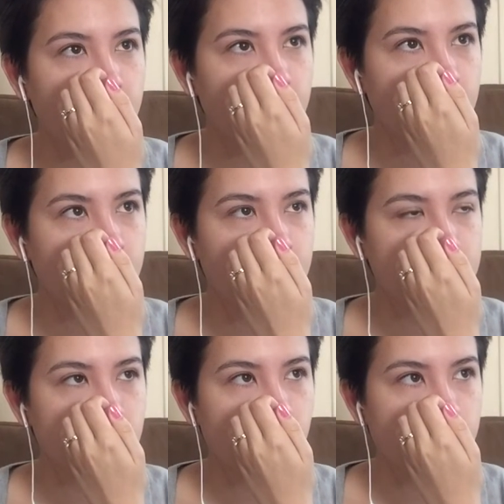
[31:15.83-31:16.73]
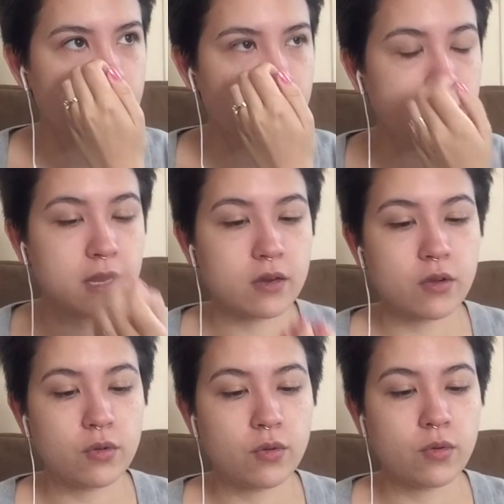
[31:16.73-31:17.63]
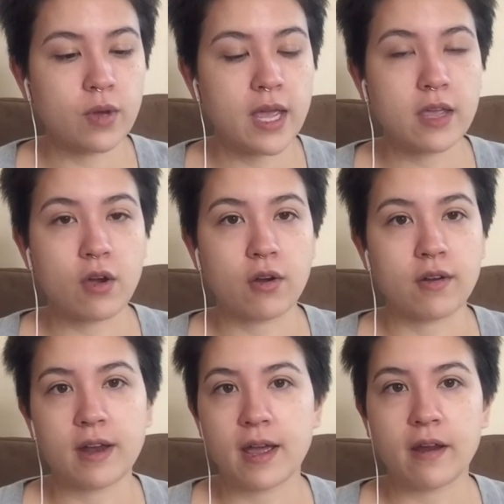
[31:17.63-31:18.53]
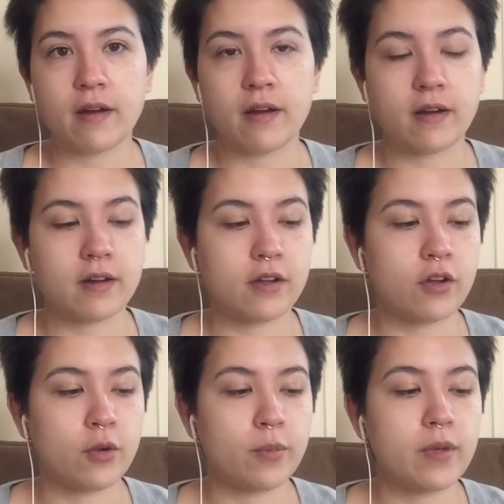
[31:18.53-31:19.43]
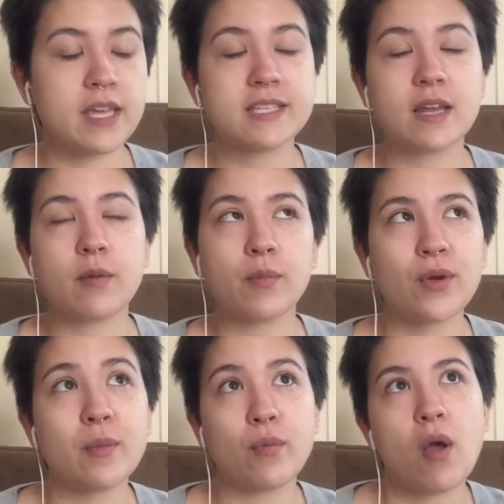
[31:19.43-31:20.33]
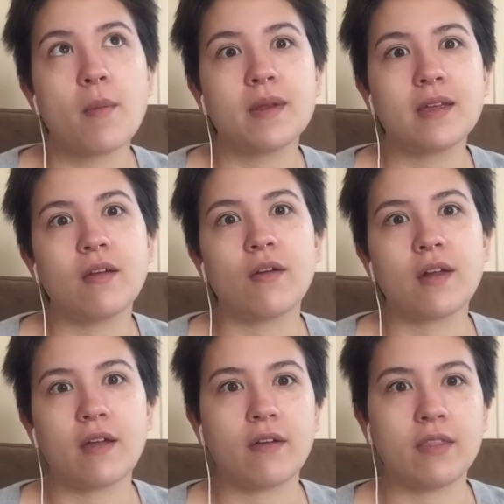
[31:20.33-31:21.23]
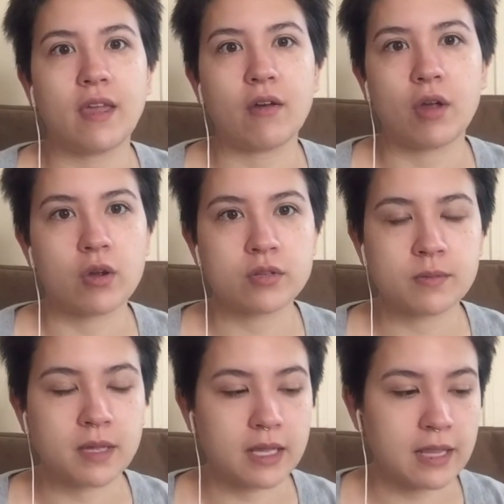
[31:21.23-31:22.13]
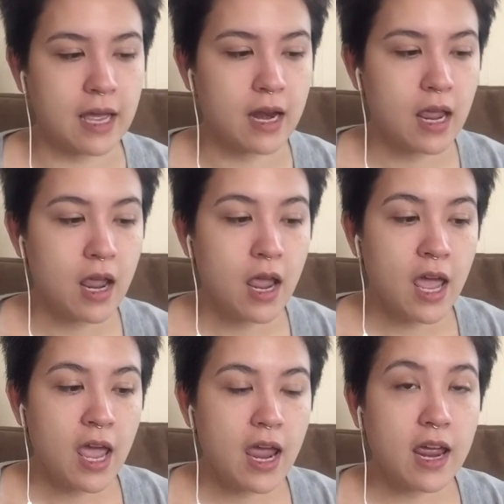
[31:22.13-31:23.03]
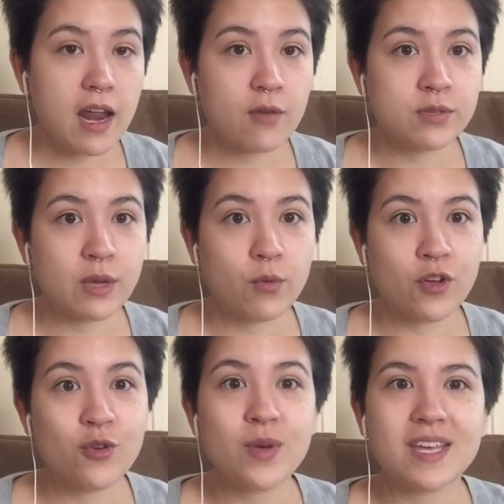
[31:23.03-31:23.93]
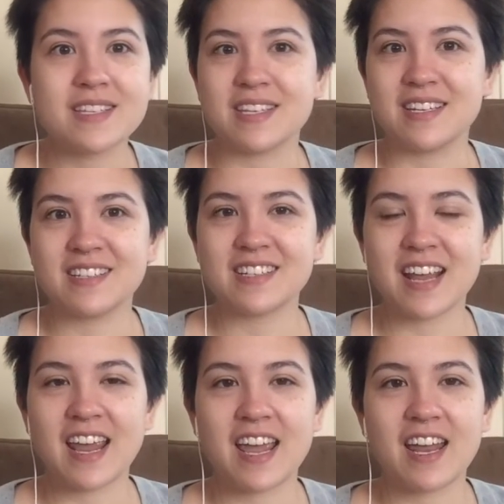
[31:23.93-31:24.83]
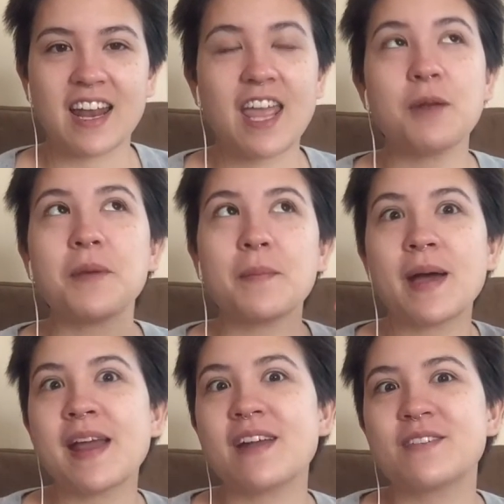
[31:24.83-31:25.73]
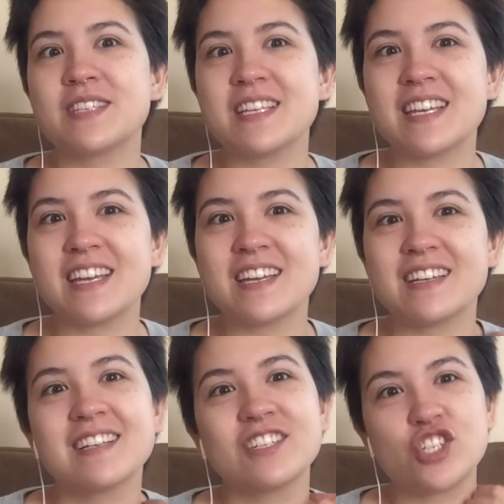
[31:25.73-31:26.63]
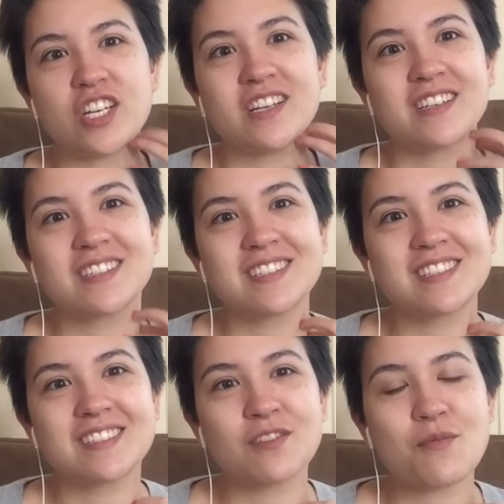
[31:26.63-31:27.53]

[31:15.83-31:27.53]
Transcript: he had told me that he knew a yarn dyer, or he said a pretty prominent yarn dyer in the area or something like that. And I was like, well, who is it? And in my mind, I was thinking Jinx,